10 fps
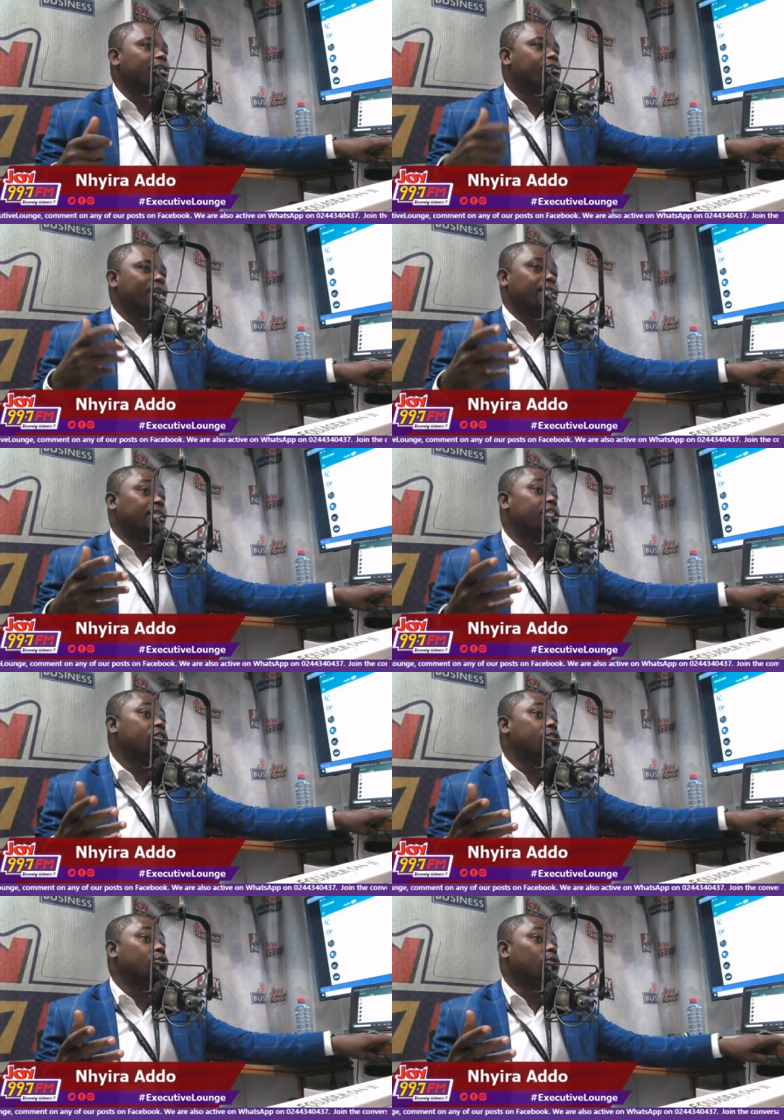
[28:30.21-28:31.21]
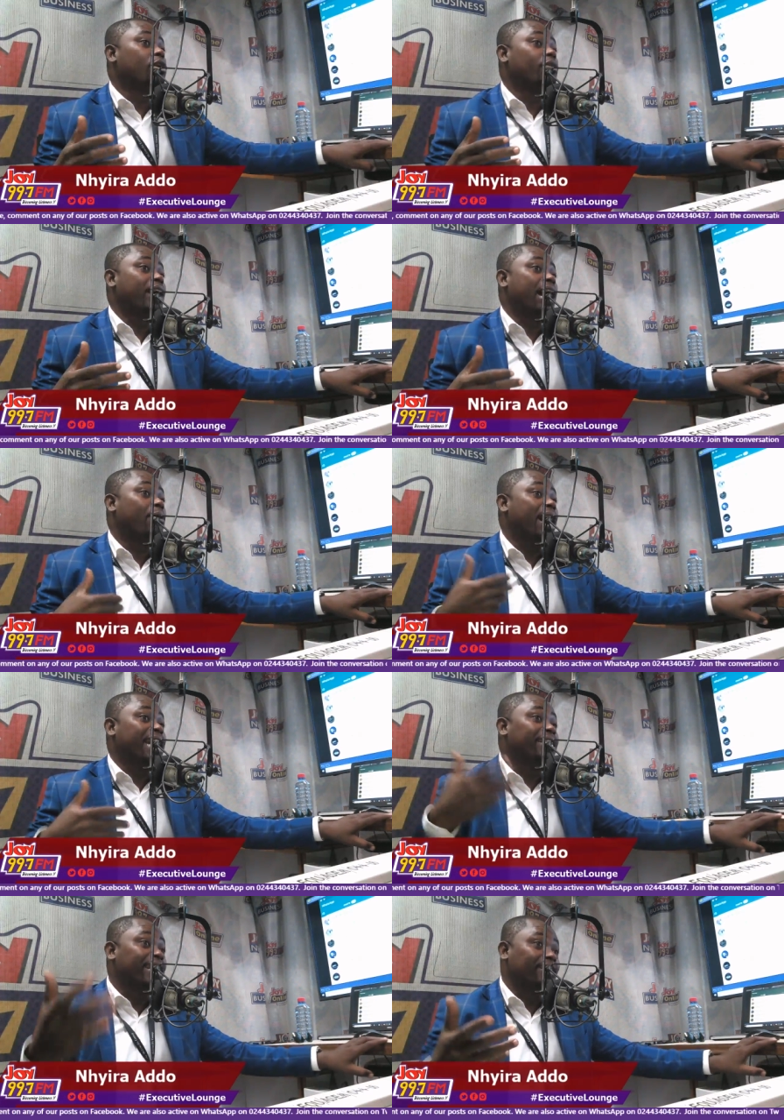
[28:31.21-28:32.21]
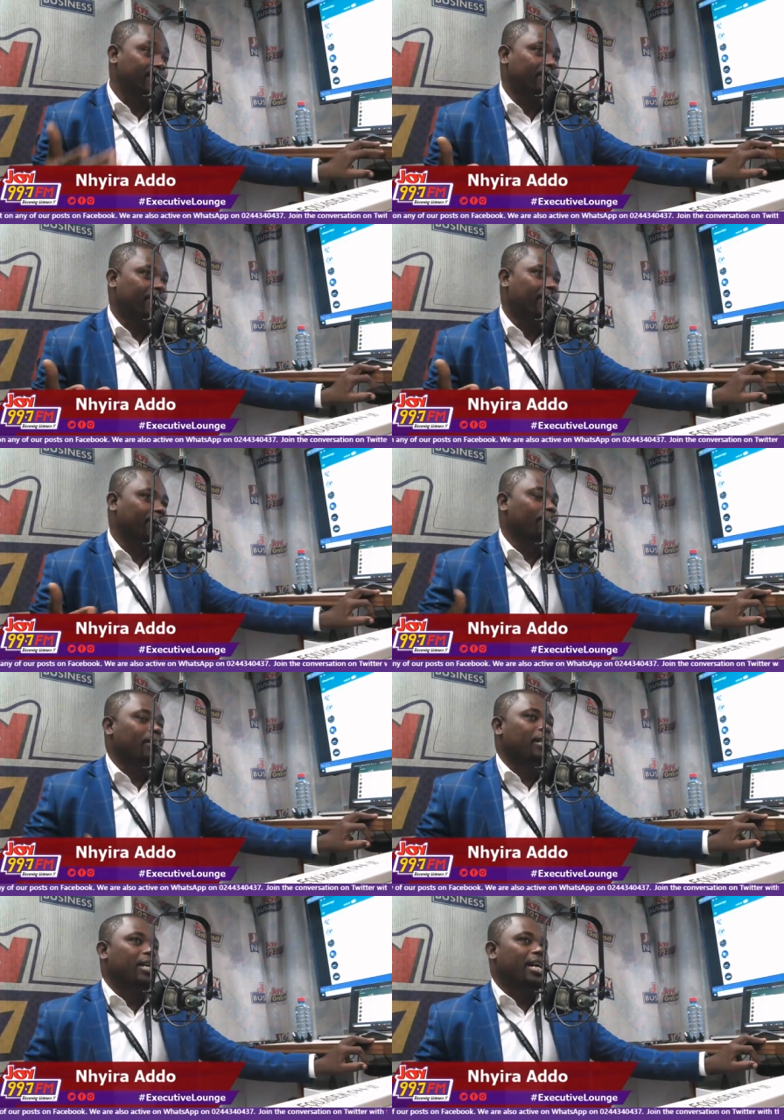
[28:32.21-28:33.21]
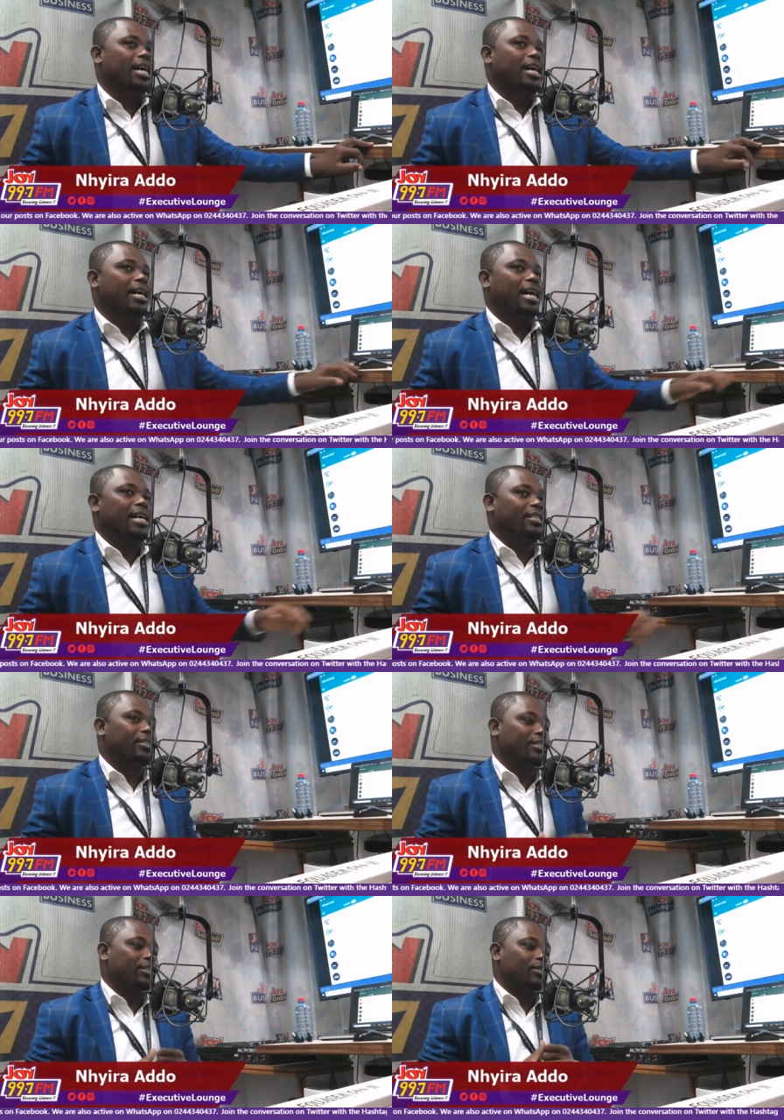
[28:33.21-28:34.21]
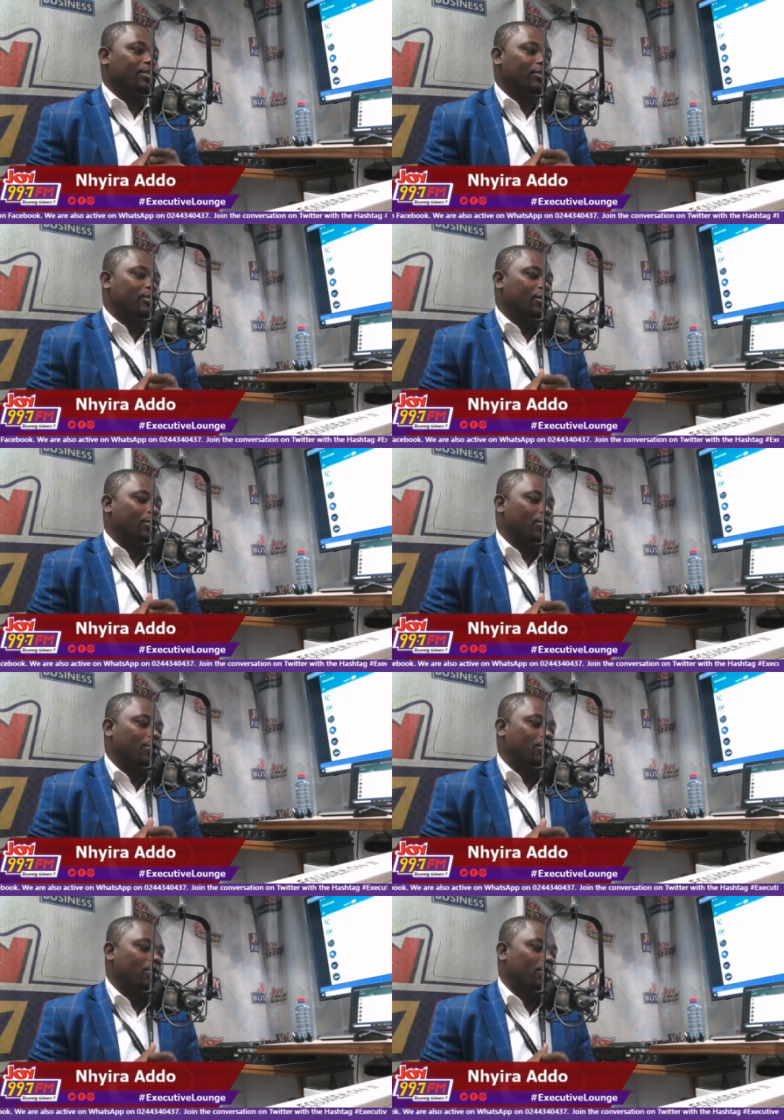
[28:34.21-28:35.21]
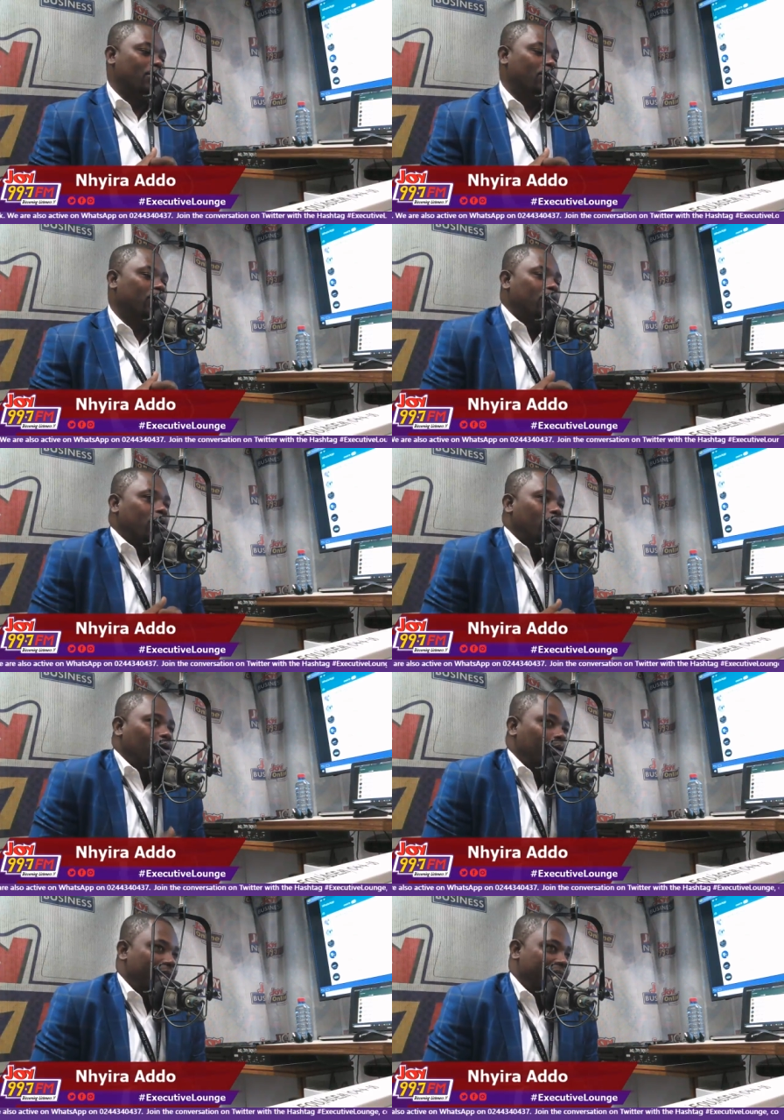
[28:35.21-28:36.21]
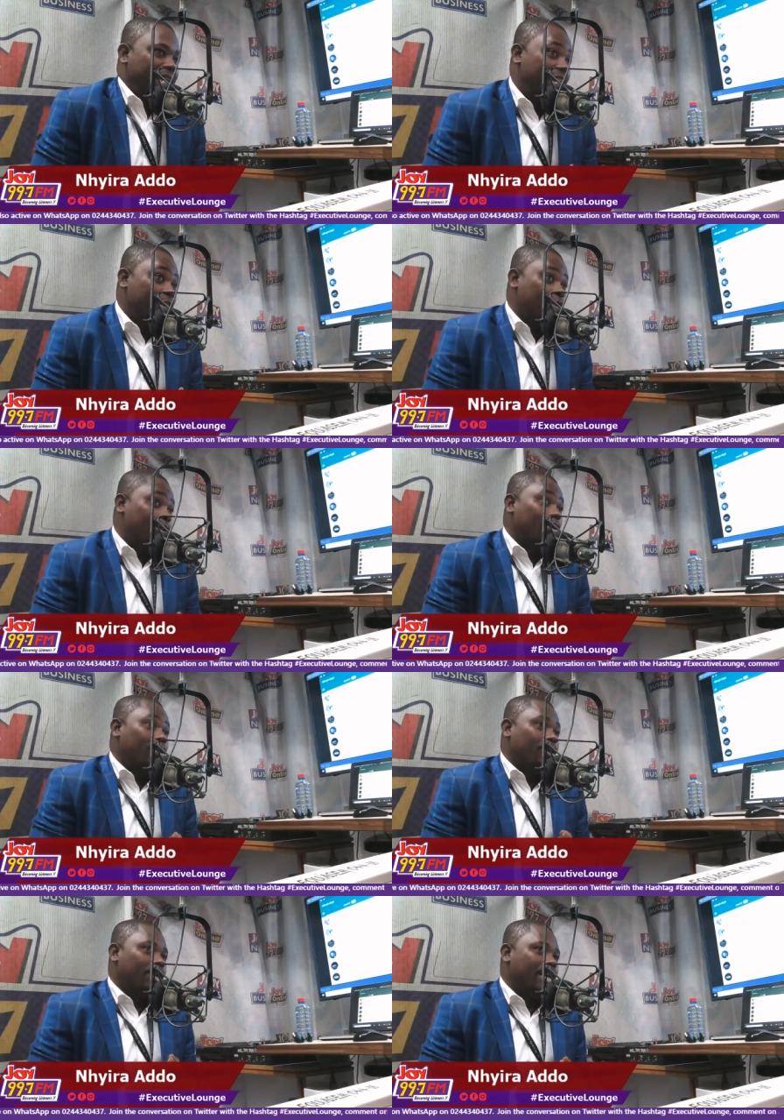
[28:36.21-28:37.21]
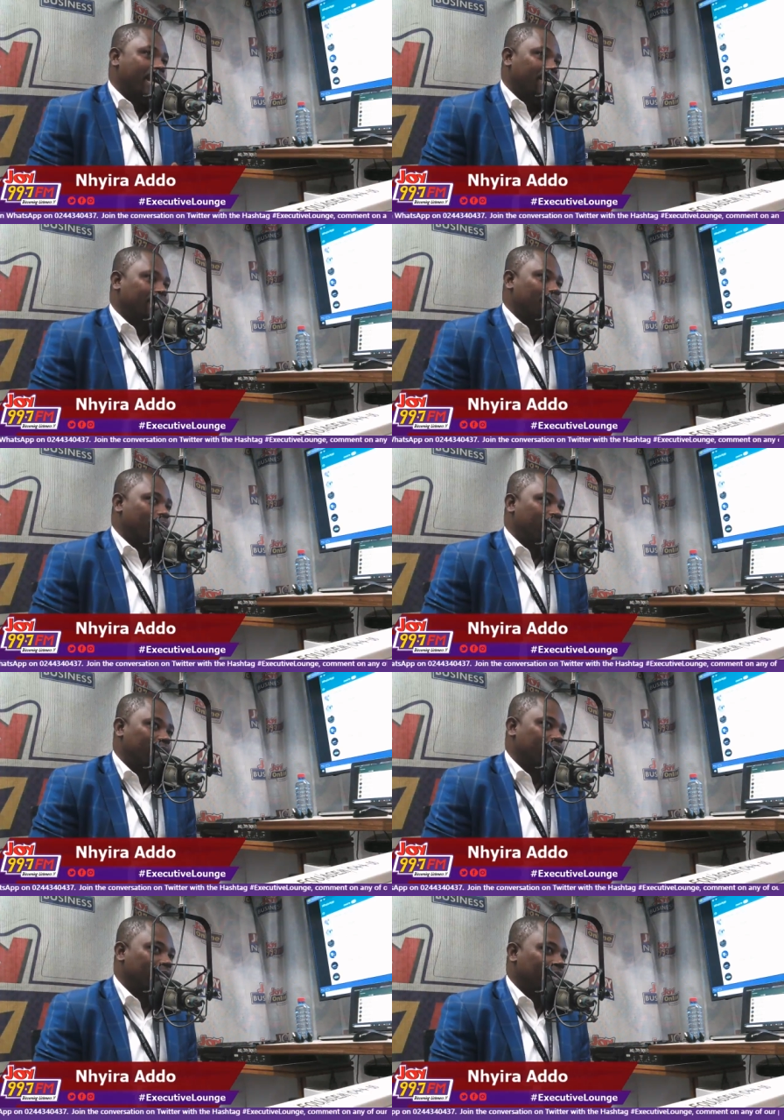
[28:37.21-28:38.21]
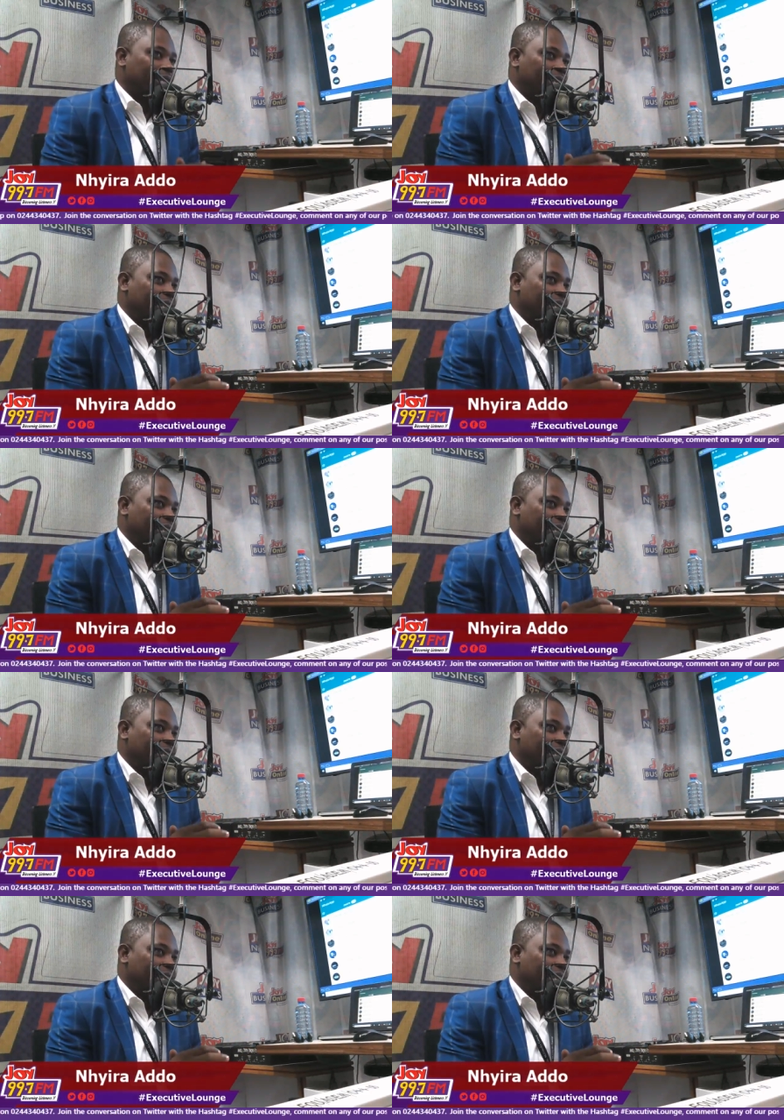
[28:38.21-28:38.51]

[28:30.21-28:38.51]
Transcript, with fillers: addressed the issue of our identity. Yeah. Uh, and so, will we, in your estimation,